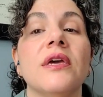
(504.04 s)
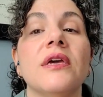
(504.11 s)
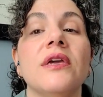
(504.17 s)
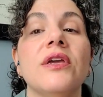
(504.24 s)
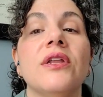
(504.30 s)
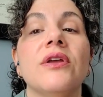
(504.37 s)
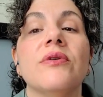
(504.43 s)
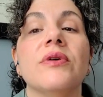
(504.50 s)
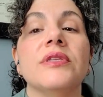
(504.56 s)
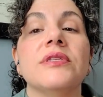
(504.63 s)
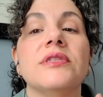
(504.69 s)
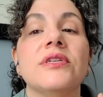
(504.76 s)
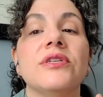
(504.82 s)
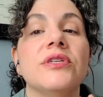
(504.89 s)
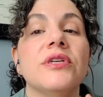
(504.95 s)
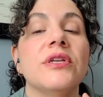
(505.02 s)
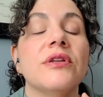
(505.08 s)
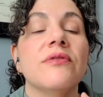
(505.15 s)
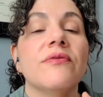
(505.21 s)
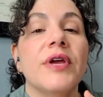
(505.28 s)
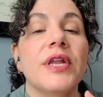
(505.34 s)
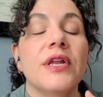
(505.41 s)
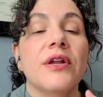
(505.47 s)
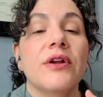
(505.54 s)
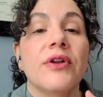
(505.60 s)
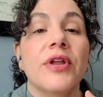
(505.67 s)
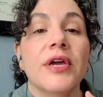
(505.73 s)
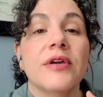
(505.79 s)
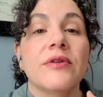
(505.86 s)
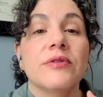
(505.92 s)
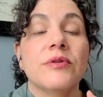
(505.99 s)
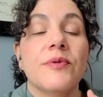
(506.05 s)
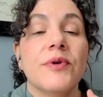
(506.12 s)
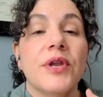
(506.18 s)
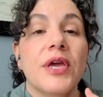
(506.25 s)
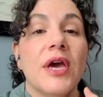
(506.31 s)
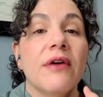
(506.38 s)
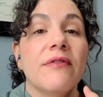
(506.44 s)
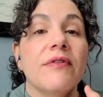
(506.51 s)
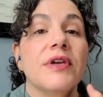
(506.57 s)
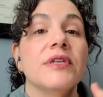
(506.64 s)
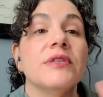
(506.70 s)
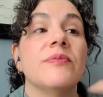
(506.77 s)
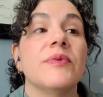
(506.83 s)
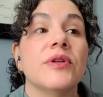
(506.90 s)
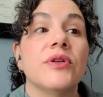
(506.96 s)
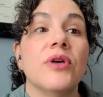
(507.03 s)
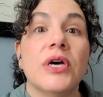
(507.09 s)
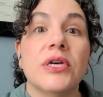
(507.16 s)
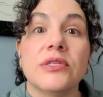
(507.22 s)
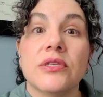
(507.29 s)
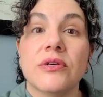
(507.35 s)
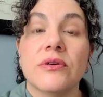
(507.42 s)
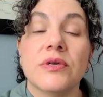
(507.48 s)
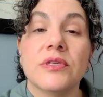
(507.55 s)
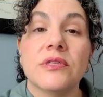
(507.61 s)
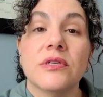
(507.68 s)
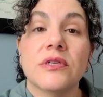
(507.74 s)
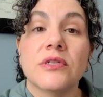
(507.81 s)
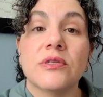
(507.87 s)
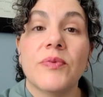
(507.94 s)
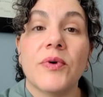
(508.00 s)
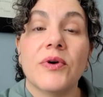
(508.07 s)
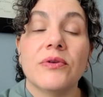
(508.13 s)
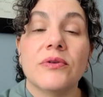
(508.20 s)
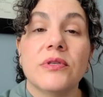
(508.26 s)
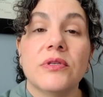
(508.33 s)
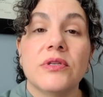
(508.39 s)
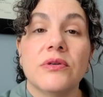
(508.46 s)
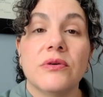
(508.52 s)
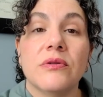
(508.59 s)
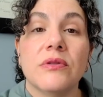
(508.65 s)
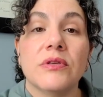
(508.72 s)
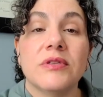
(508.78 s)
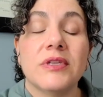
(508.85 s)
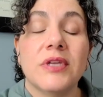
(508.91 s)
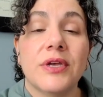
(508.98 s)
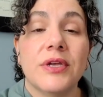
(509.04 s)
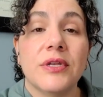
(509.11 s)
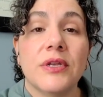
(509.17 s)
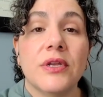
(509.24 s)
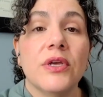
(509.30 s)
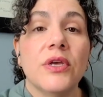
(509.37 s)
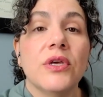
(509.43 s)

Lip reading: incision right at her neck. It was pretty obvious, but it also is exposed to the sun.